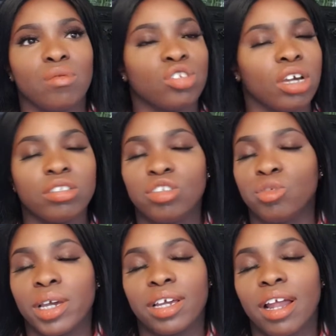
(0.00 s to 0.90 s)
I was going to
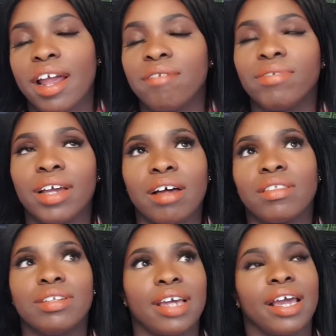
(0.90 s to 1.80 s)
Jamaica like every
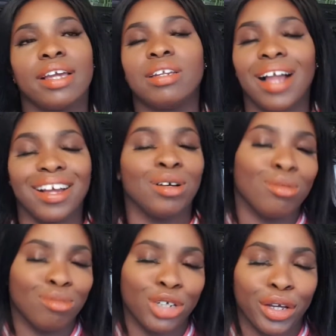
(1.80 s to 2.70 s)
other day, like,
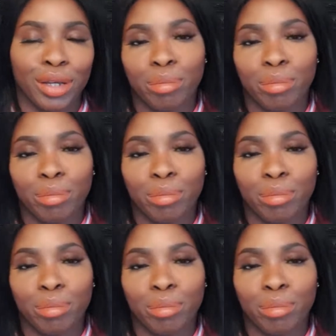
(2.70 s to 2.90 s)
joking,